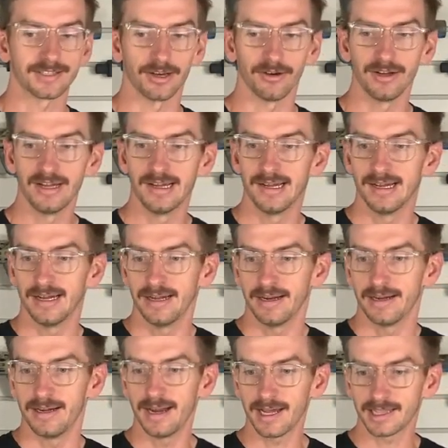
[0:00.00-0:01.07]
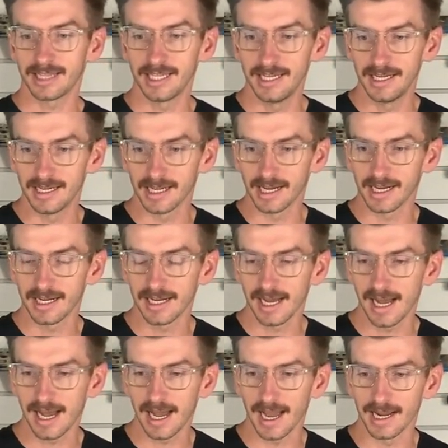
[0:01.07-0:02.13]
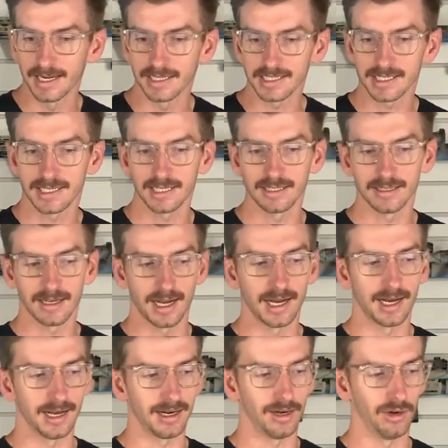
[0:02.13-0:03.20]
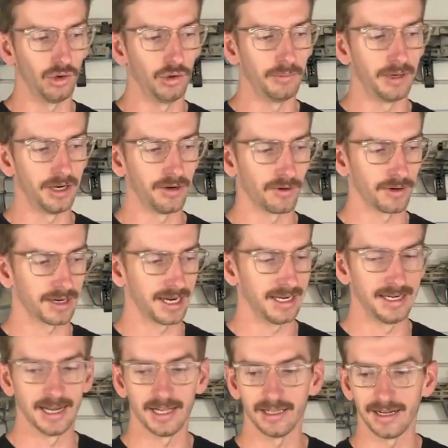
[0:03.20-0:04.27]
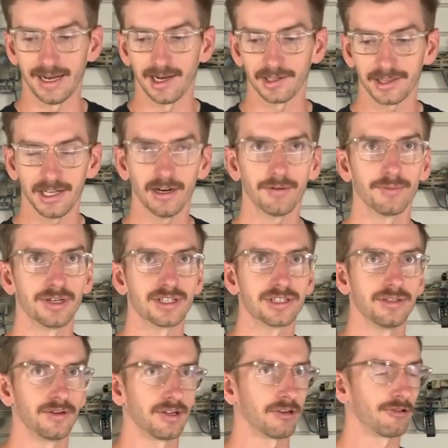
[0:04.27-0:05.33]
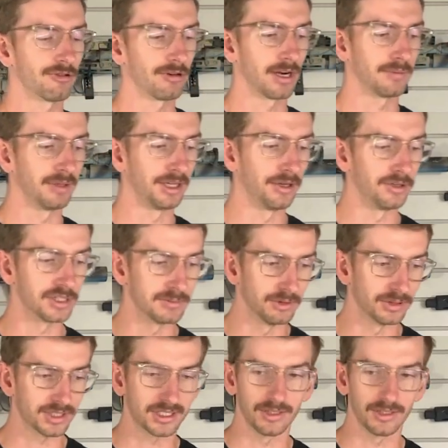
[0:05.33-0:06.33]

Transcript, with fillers: So not the highest uh, lumen or candela out there, but still incredibly usable.